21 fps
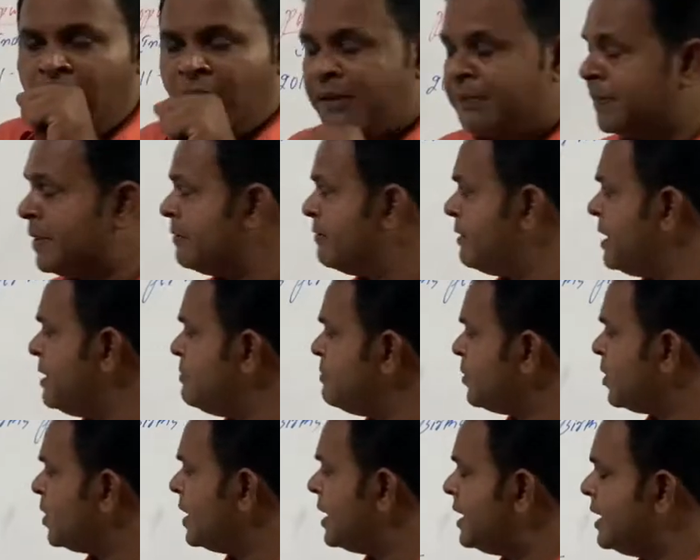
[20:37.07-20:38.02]
very
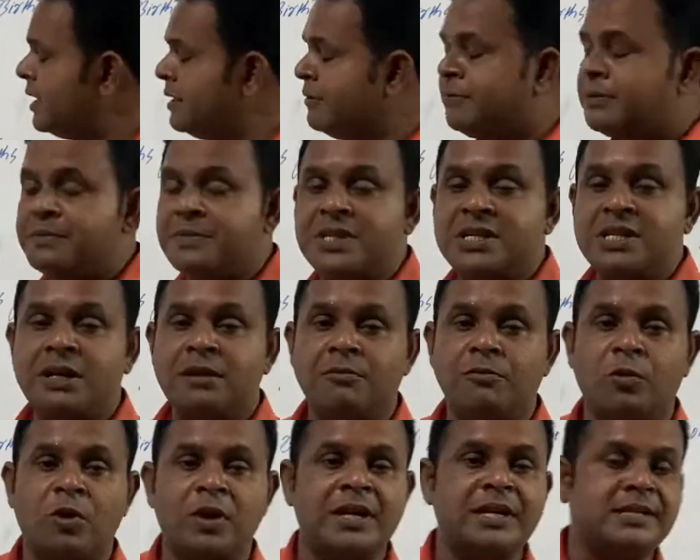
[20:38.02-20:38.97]
important
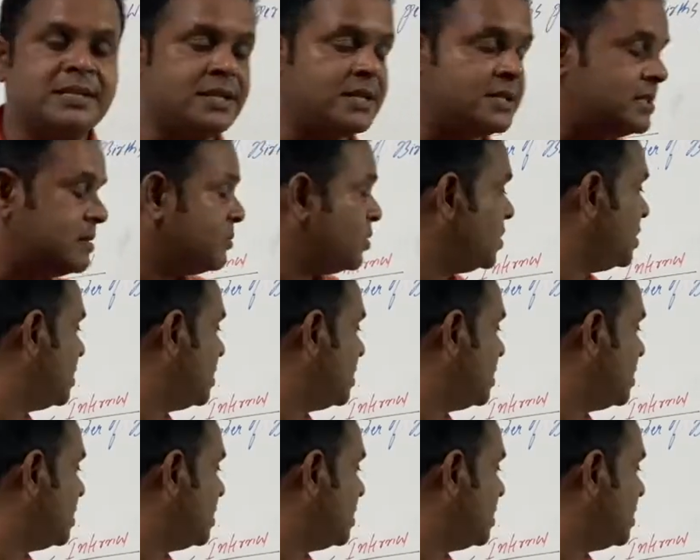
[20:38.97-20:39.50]
information what it says about